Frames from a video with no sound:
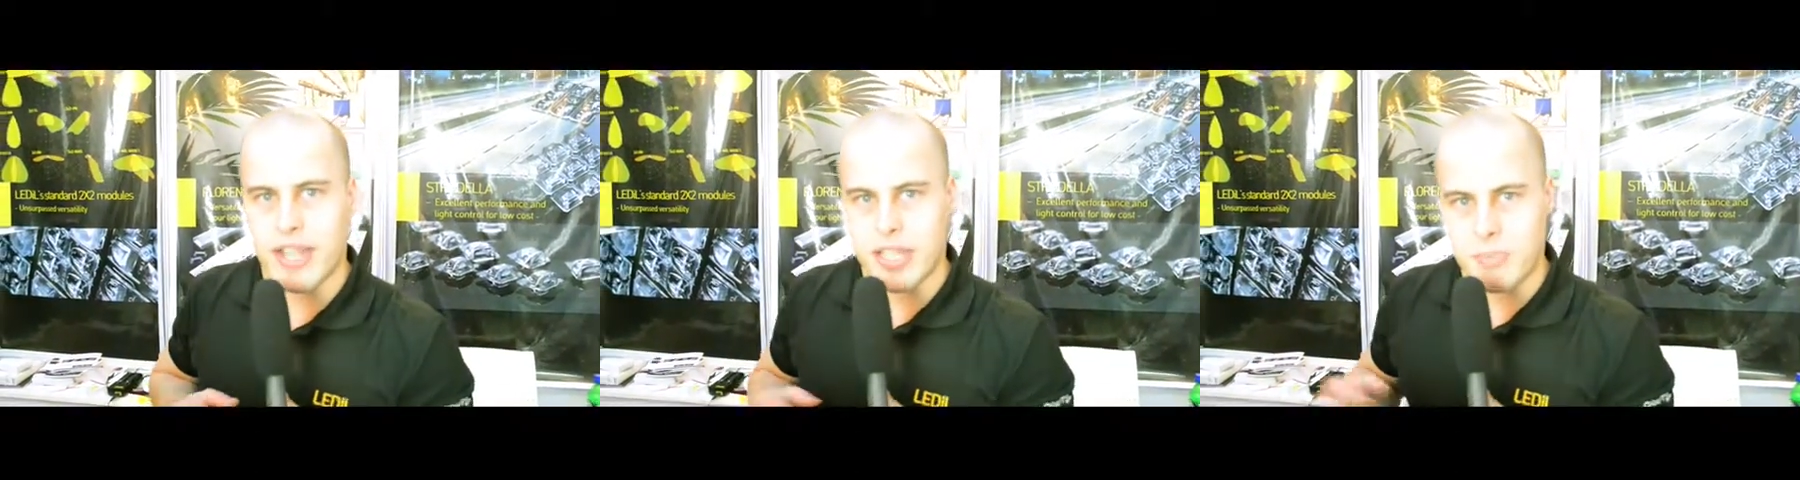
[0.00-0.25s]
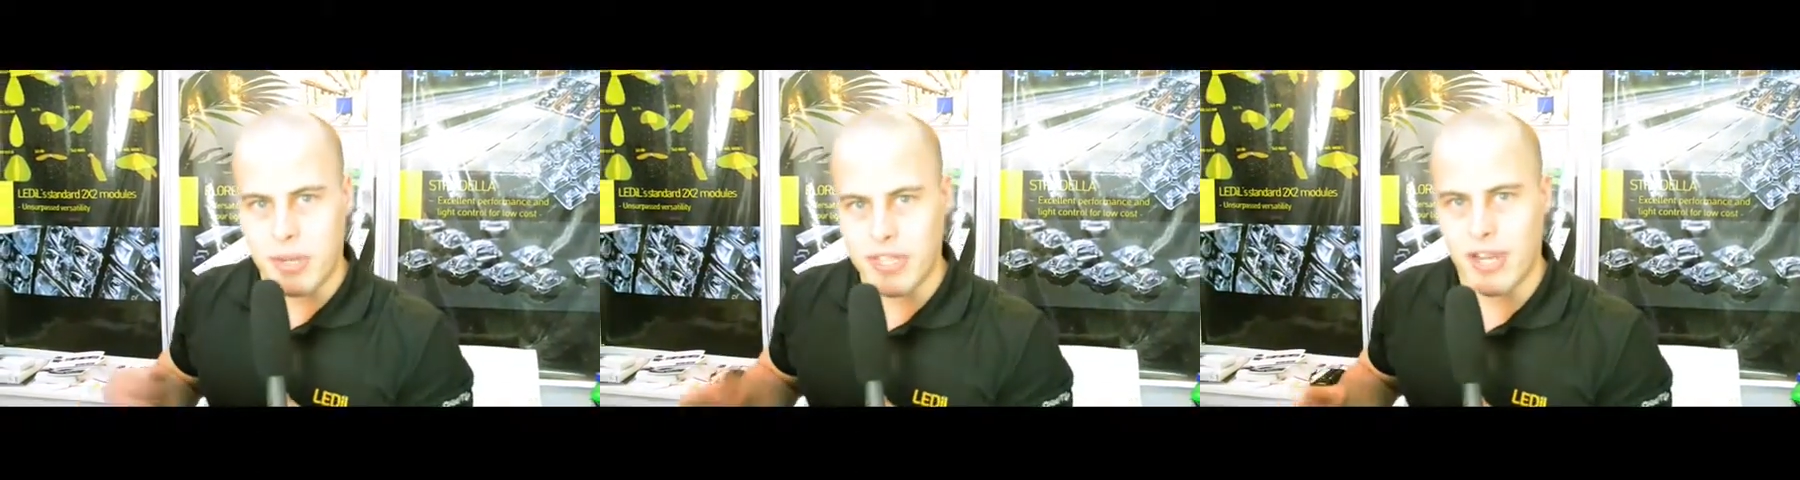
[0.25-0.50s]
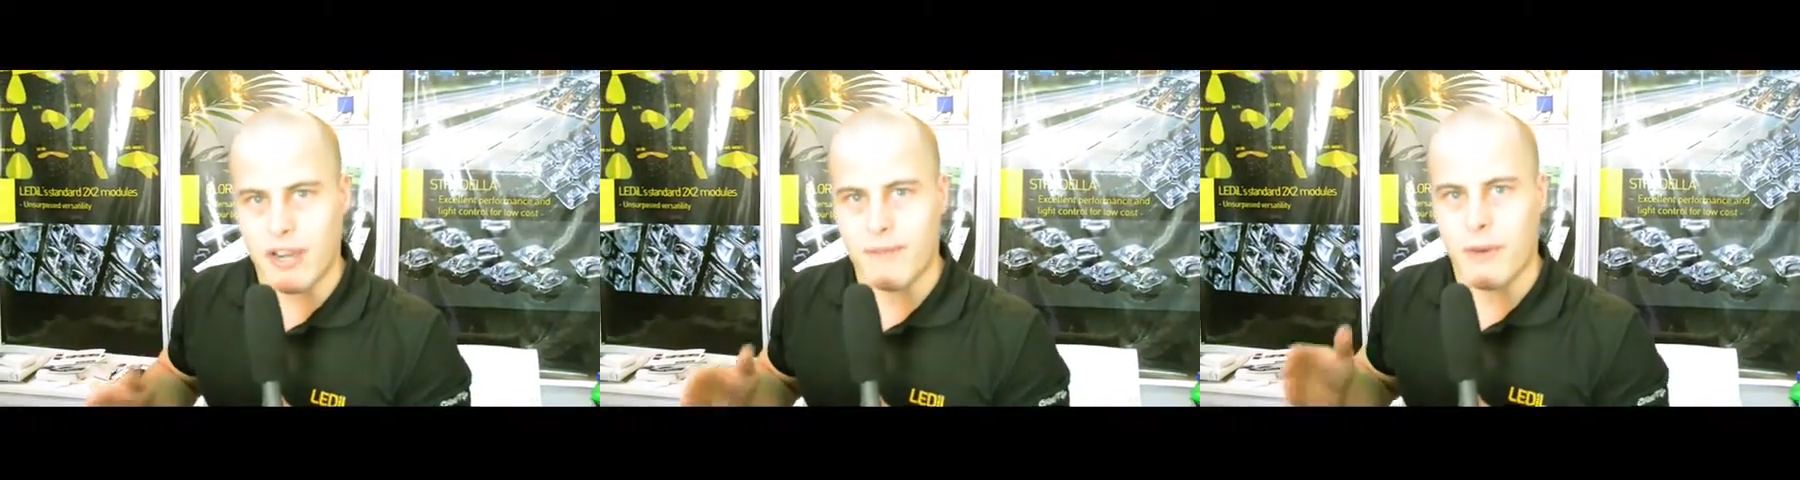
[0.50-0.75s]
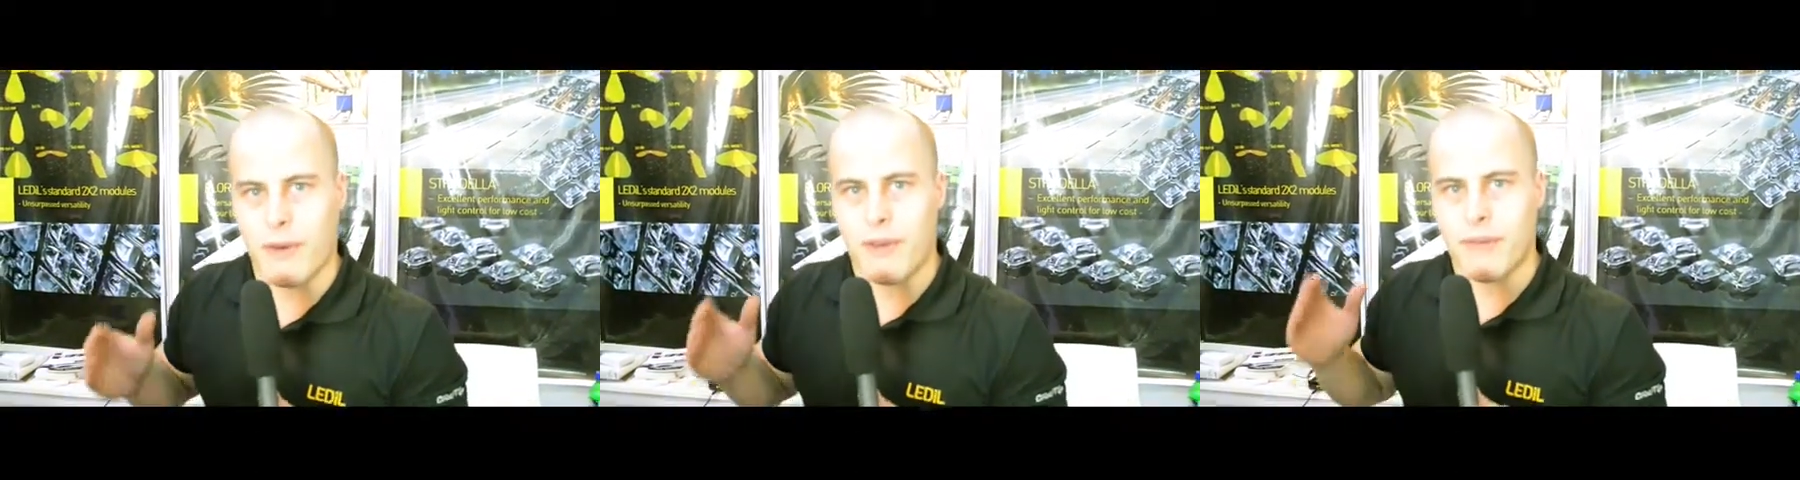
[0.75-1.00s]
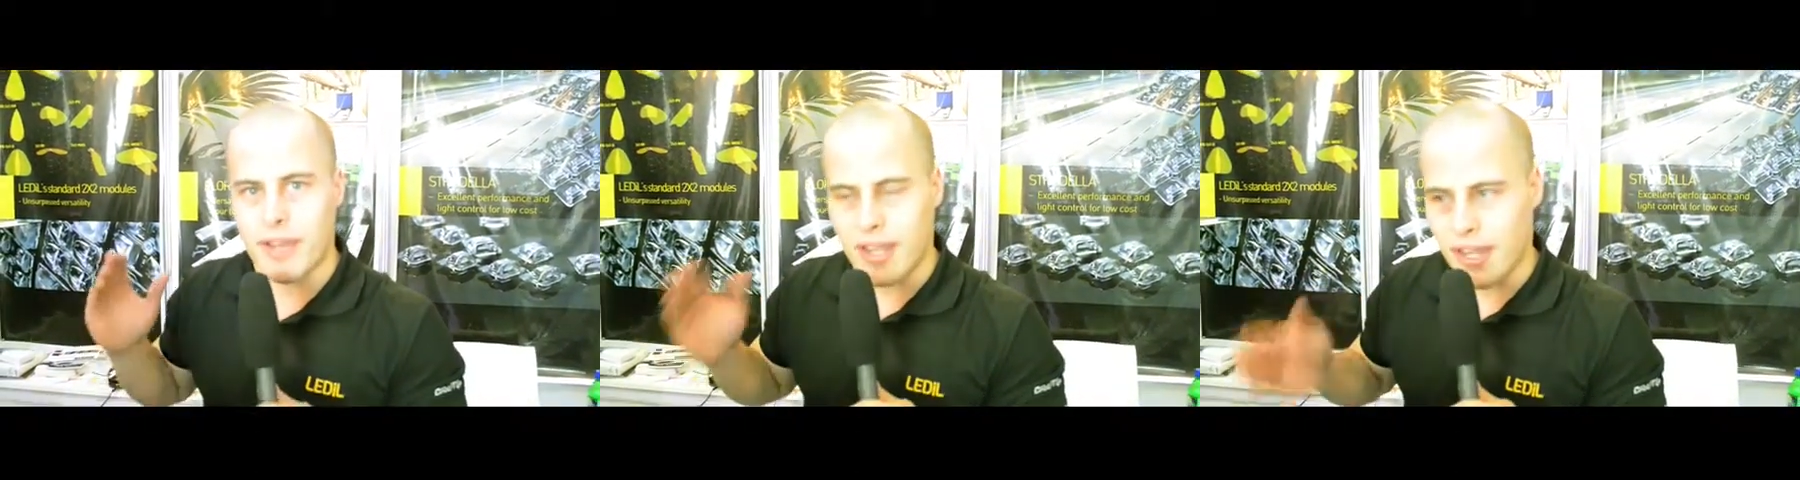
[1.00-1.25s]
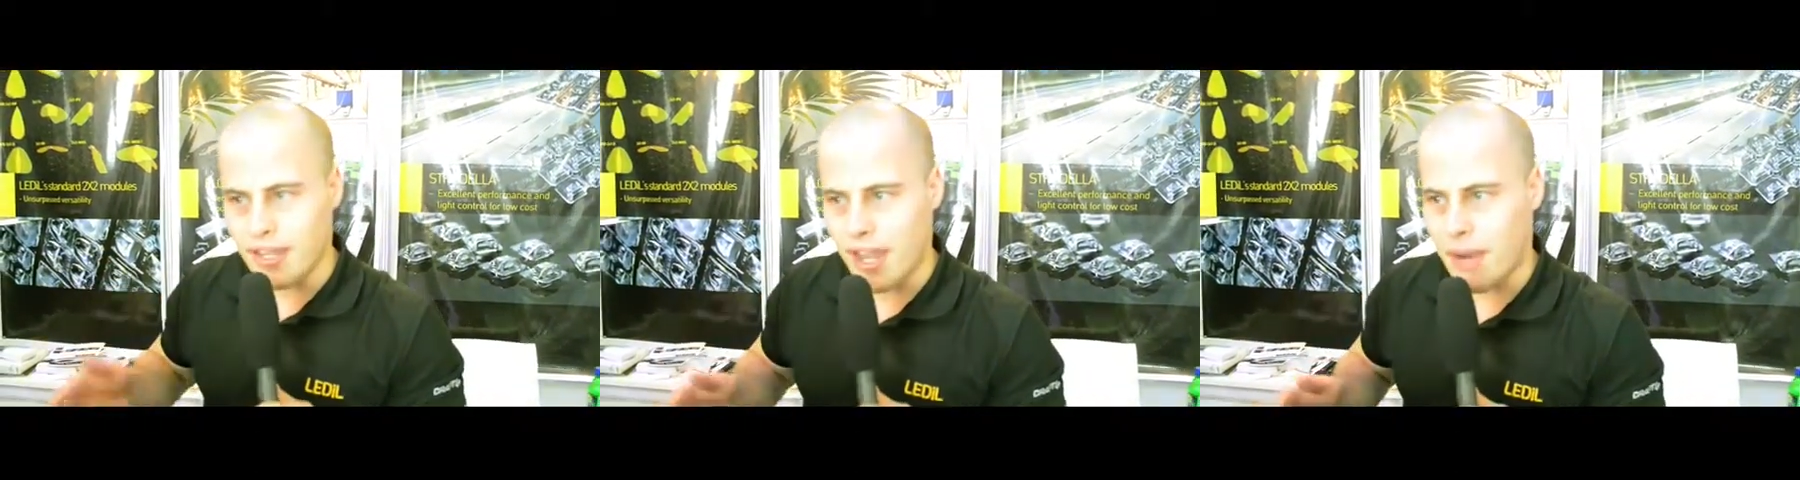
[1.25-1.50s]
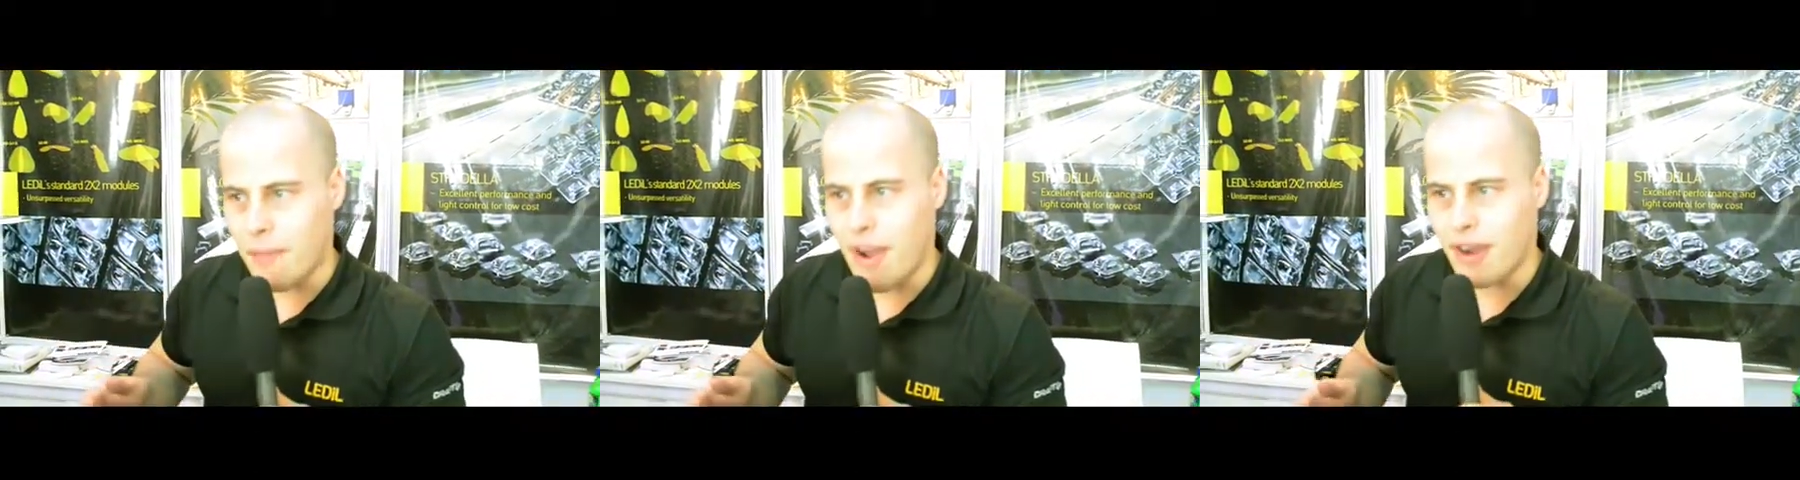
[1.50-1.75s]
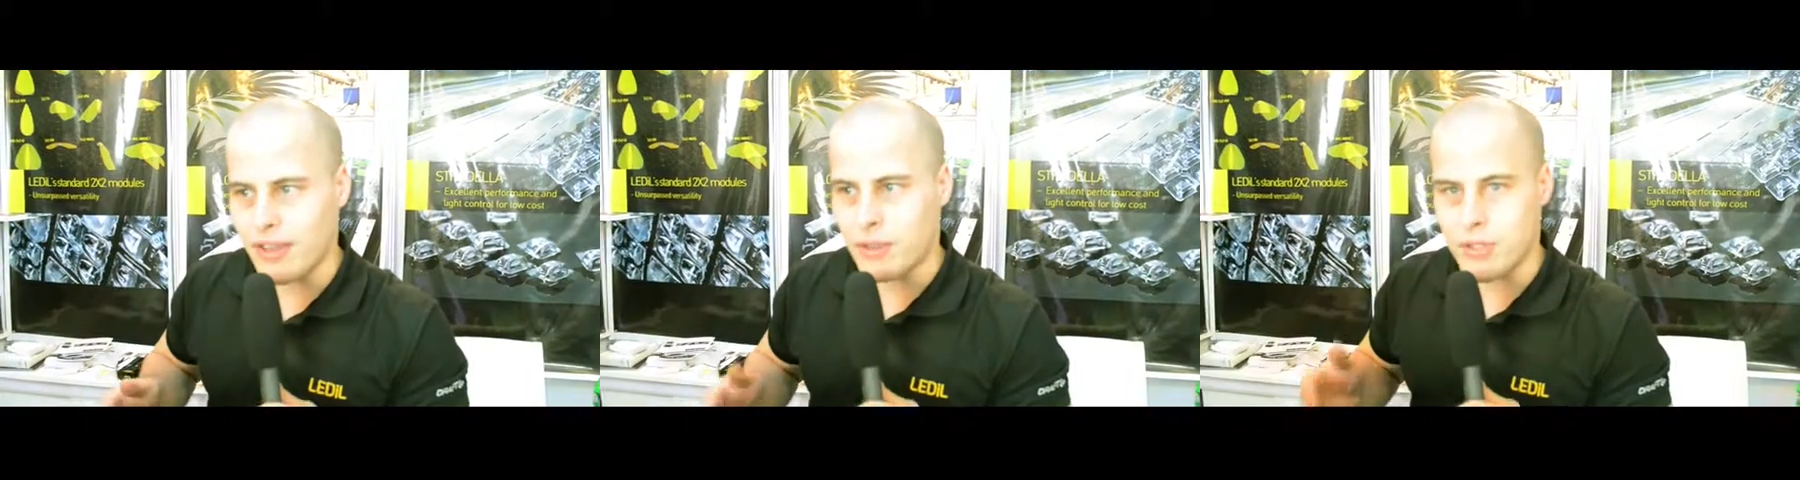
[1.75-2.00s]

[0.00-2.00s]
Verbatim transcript: especially for Indian market